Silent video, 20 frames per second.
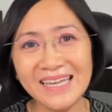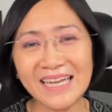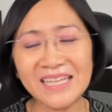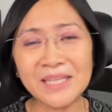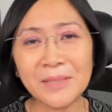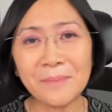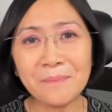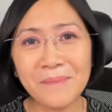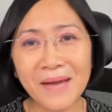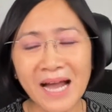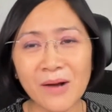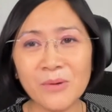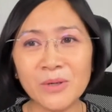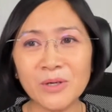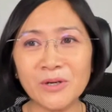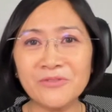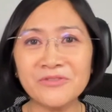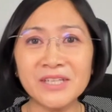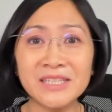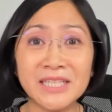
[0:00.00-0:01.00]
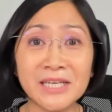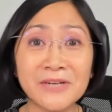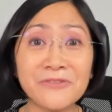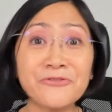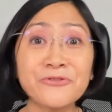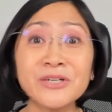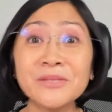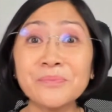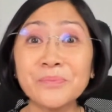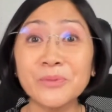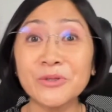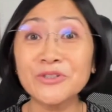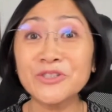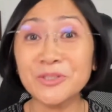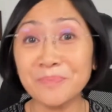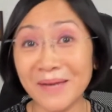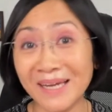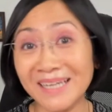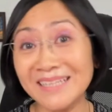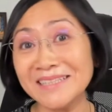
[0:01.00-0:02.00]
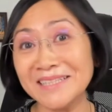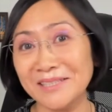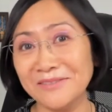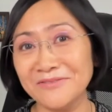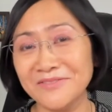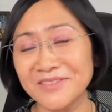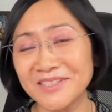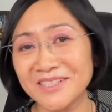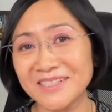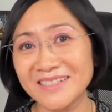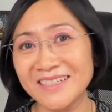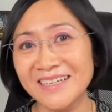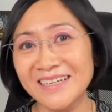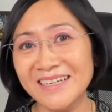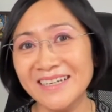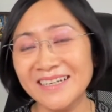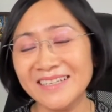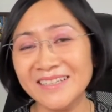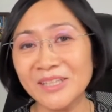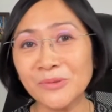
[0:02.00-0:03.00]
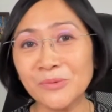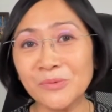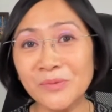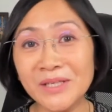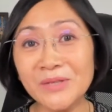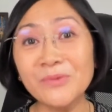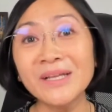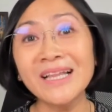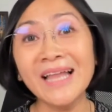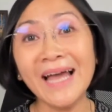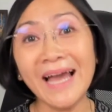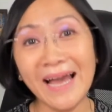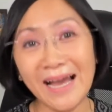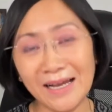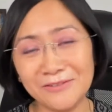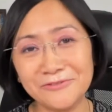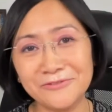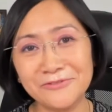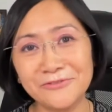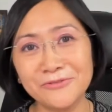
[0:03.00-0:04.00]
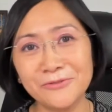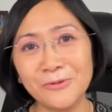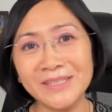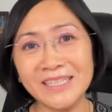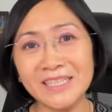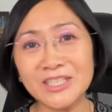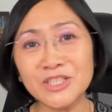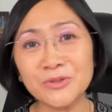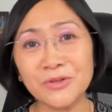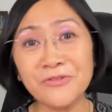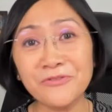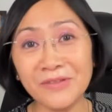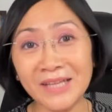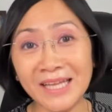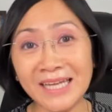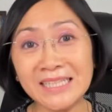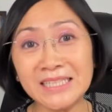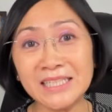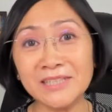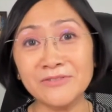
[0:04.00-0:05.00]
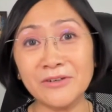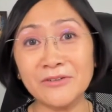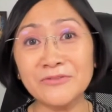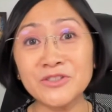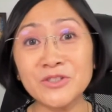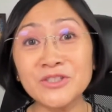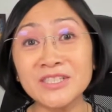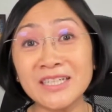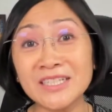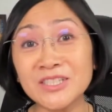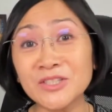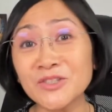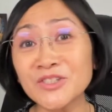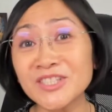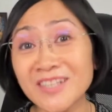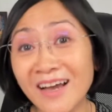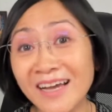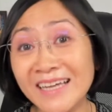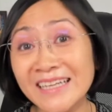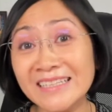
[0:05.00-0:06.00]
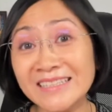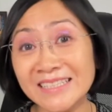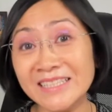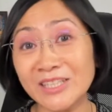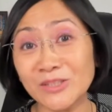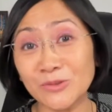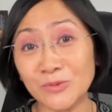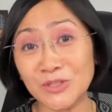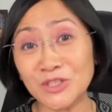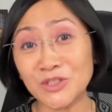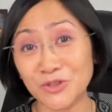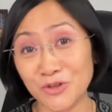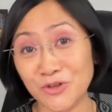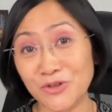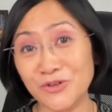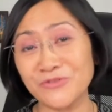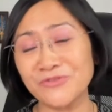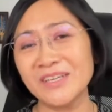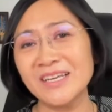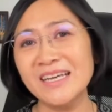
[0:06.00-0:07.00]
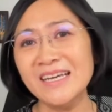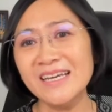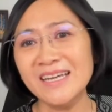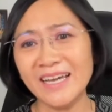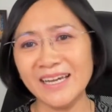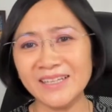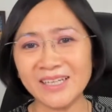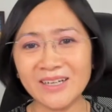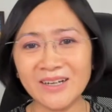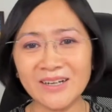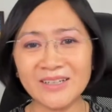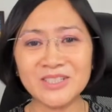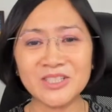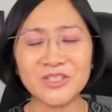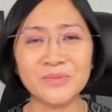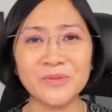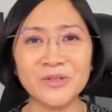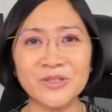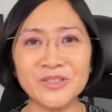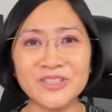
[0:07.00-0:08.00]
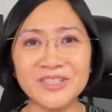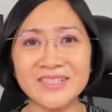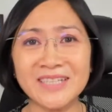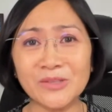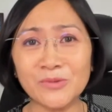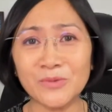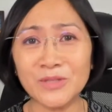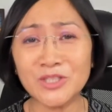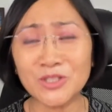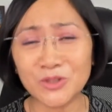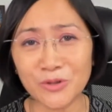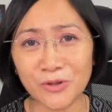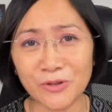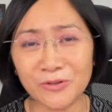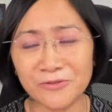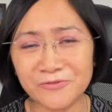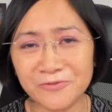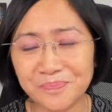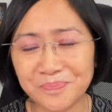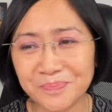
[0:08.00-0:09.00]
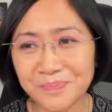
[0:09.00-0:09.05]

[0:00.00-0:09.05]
and the power of the different perspectives that we will have when it's reflective of the society that we serve and the customers that we serve